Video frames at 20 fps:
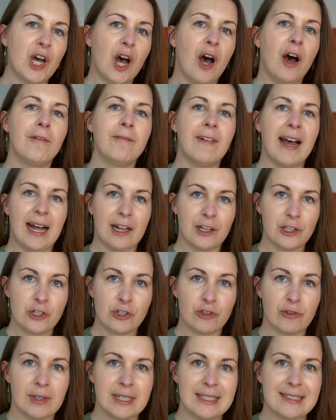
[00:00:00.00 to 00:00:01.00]
of
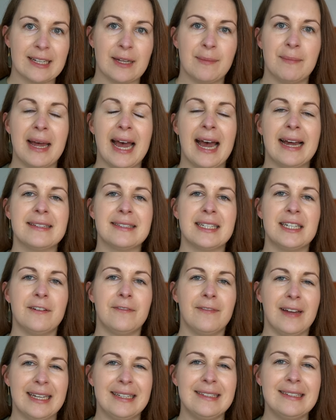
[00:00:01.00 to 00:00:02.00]
altruism as a
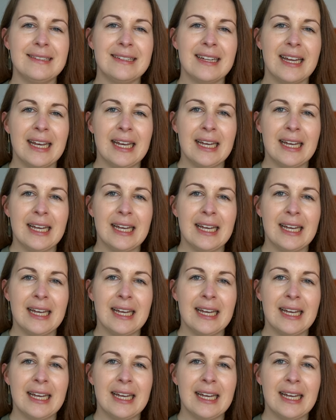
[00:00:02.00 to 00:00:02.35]
defense